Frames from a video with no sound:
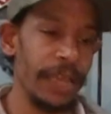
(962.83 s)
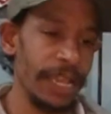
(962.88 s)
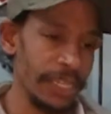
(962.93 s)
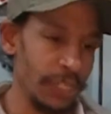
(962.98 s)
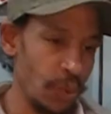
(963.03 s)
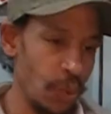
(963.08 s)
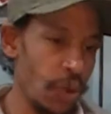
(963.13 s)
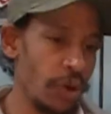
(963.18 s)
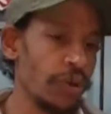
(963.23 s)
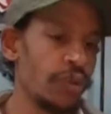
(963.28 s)
as
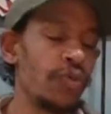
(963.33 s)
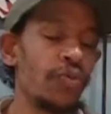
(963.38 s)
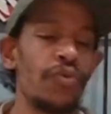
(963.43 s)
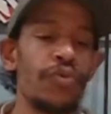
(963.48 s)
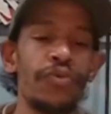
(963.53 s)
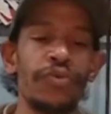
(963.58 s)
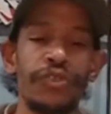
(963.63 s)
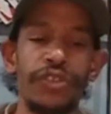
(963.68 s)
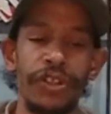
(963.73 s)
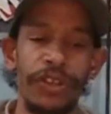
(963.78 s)
the water
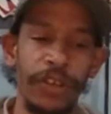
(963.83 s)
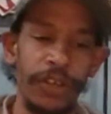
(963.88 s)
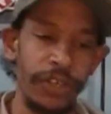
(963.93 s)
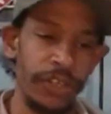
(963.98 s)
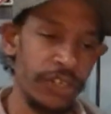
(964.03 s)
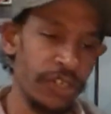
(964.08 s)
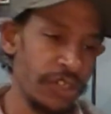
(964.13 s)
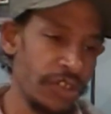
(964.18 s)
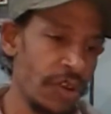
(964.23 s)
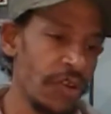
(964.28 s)
cools, they're going to
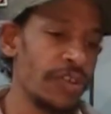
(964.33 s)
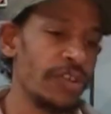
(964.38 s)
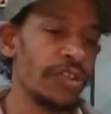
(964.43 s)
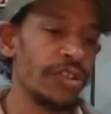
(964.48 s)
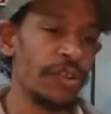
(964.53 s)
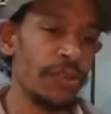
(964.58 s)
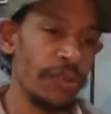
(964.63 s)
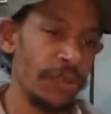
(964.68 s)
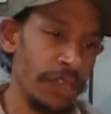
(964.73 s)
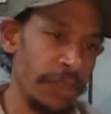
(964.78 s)
start
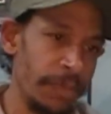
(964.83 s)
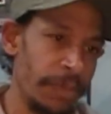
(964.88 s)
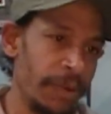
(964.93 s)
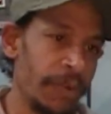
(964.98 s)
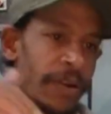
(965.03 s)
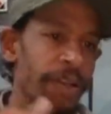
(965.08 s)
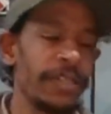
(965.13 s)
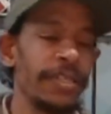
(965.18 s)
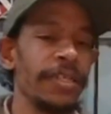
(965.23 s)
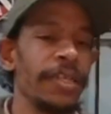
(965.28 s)
slowly
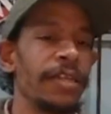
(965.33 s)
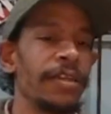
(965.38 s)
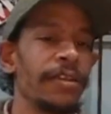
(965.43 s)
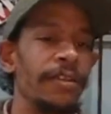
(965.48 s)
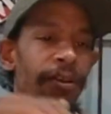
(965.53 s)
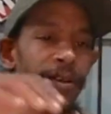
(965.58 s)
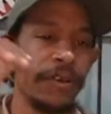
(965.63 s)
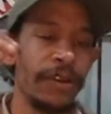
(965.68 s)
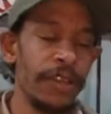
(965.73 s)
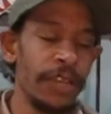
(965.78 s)
progressing into
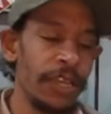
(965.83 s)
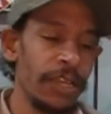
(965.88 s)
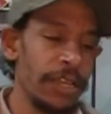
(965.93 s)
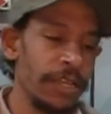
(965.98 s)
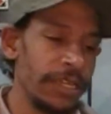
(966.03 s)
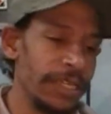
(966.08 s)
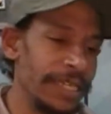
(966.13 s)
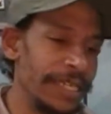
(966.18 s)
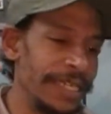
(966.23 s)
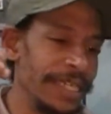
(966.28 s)
their
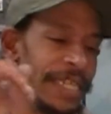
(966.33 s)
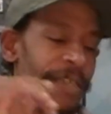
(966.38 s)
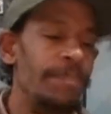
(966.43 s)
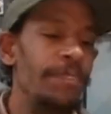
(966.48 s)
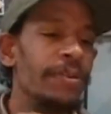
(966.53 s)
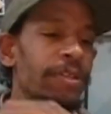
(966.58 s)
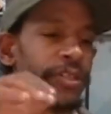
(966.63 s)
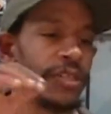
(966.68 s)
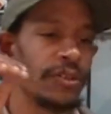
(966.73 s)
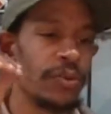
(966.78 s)

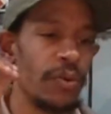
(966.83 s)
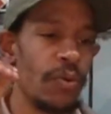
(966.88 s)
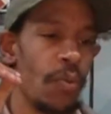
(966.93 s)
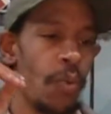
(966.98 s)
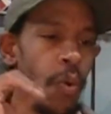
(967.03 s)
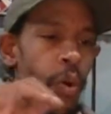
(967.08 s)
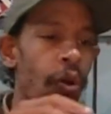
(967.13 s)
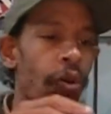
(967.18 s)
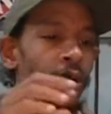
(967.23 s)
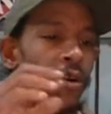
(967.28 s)
deepest
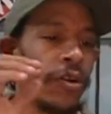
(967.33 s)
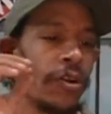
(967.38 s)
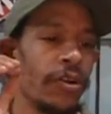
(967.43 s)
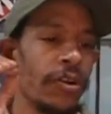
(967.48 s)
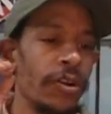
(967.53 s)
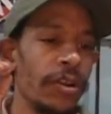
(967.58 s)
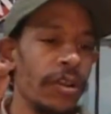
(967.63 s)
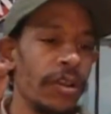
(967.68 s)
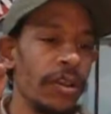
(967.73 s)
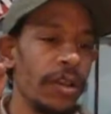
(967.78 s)
water
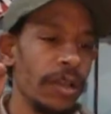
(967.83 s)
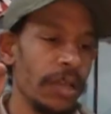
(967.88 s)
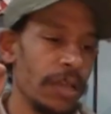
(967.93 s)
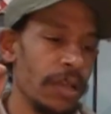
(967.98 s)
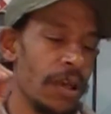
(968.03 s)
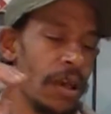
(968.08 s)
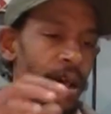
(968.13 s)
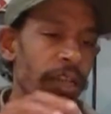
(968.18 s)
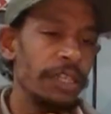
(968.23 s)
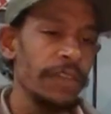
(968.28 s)

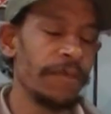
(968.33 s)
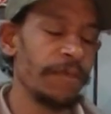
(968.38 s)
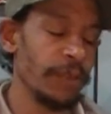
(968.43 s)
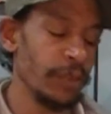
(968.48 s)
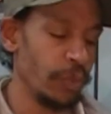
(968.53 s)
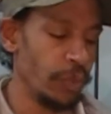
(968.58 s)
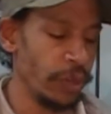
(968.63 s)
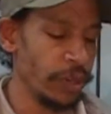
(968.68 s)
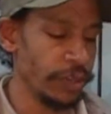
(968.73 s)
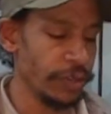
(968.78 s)
haunts for
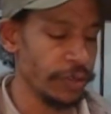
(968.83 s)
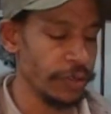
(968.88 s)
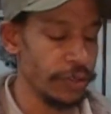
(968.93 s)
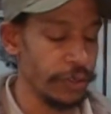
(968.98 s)
the winter.